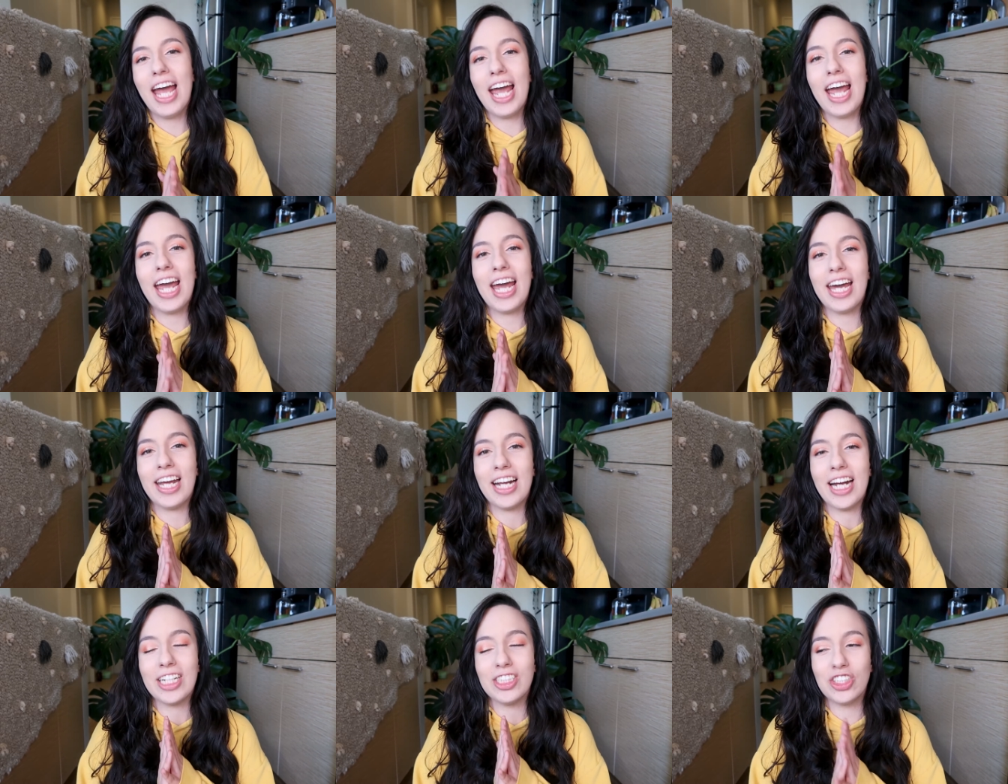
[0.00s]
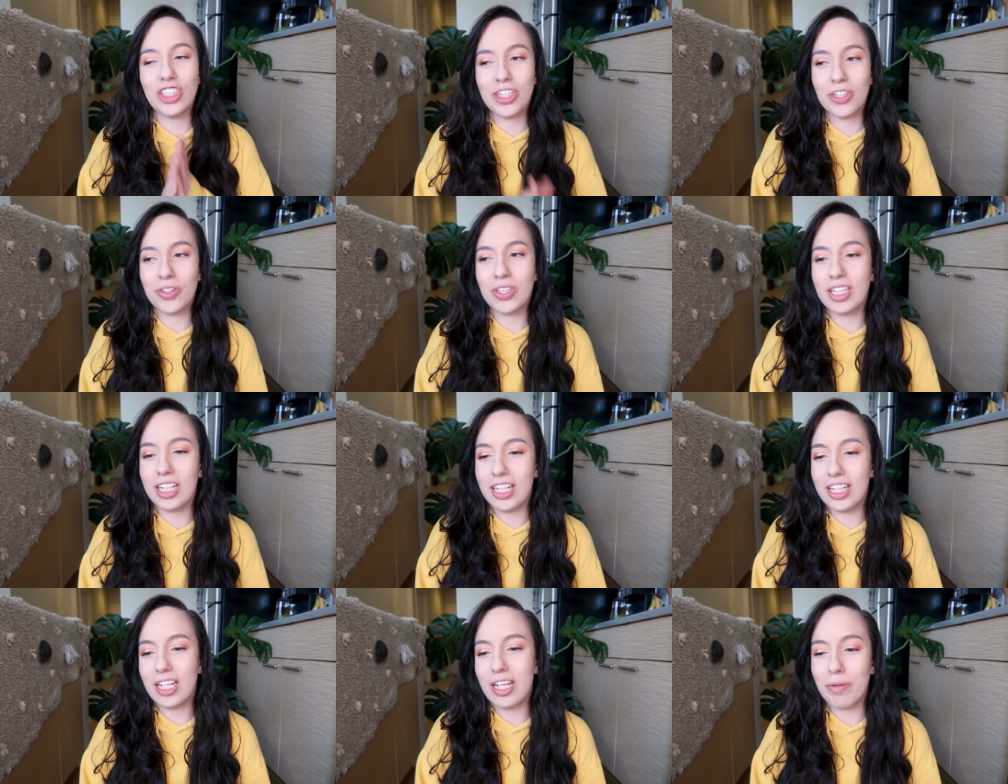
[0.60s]
And I
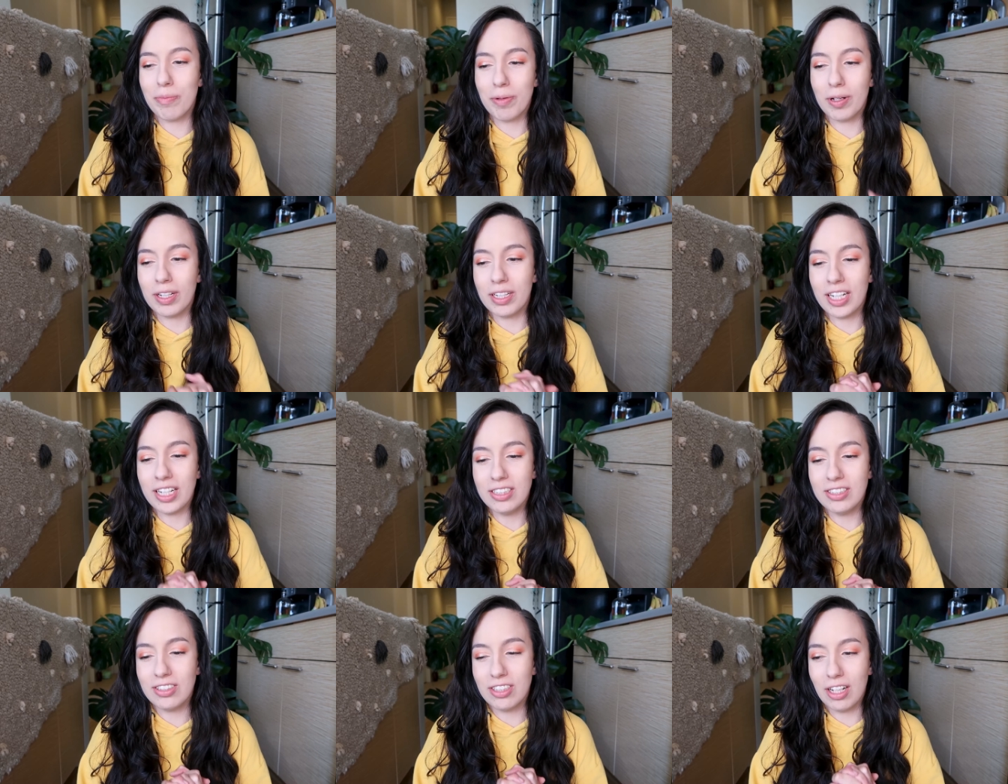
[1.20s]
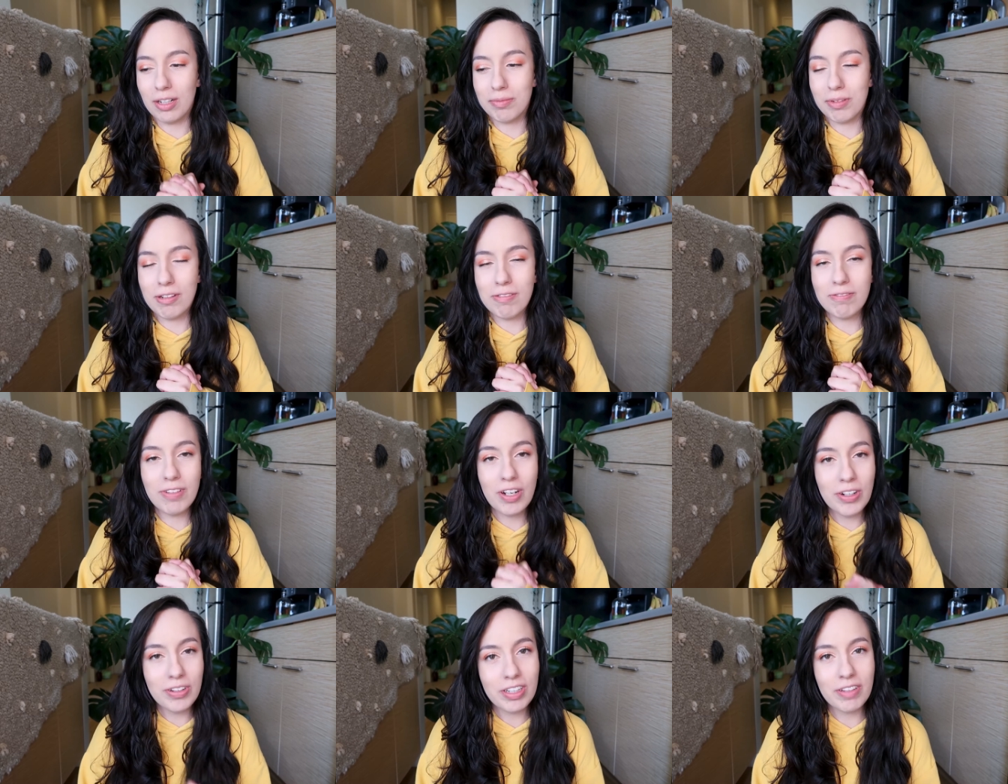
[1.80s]
generally keep a list on my
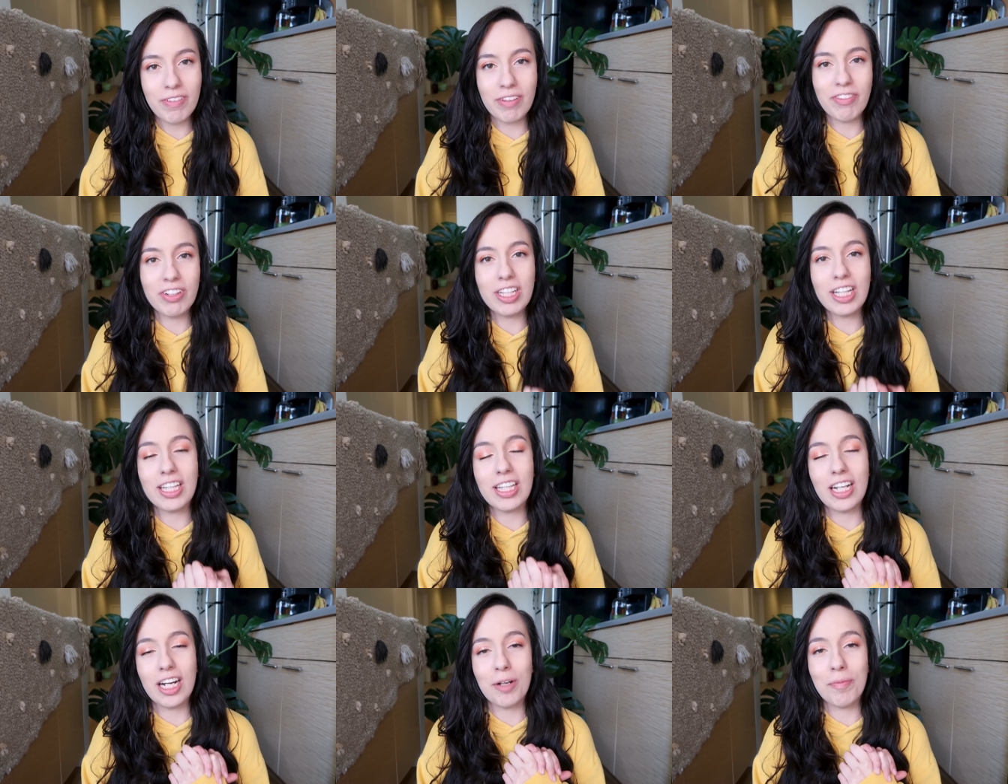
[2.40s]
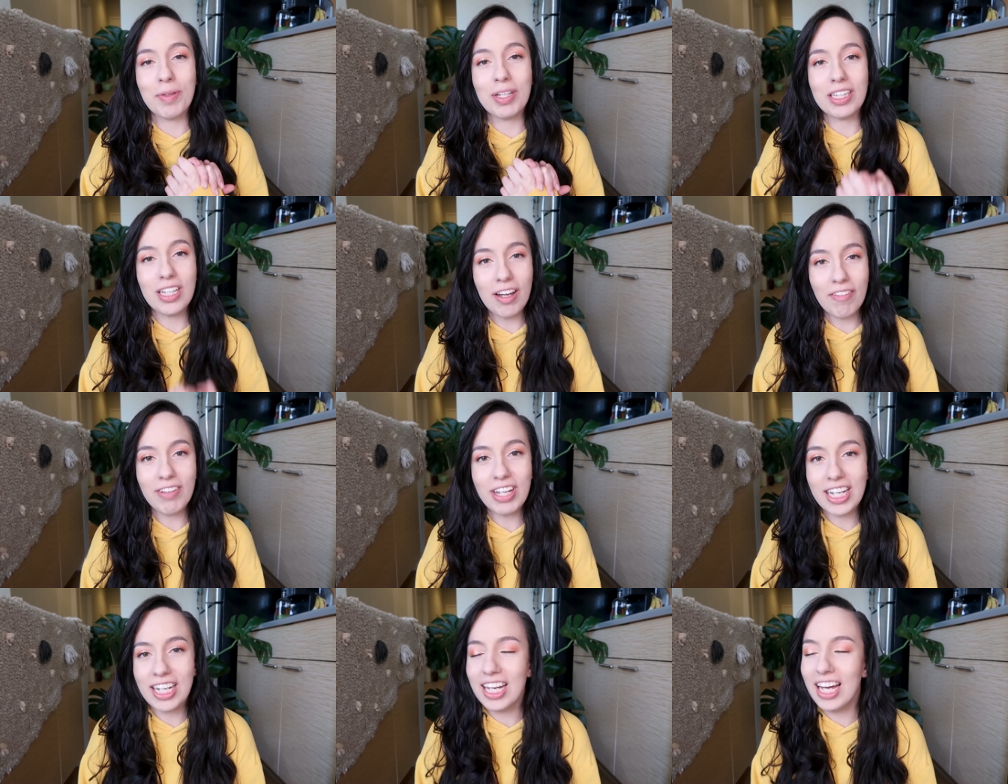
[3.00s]
phone of everything that I've been
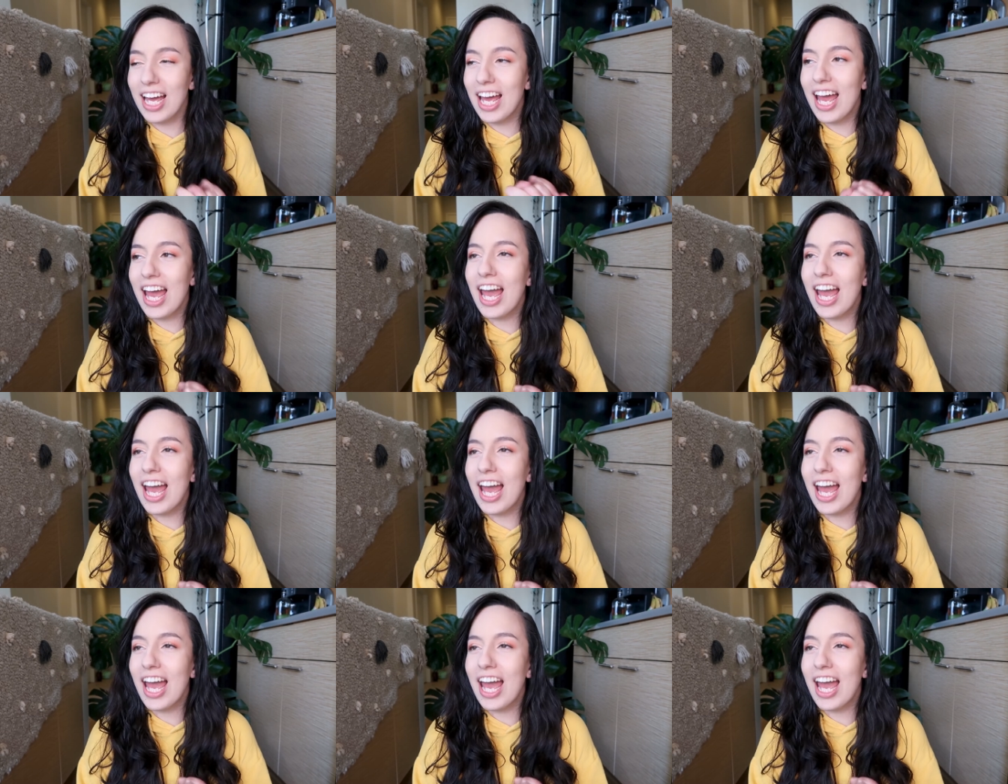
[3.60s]
loving.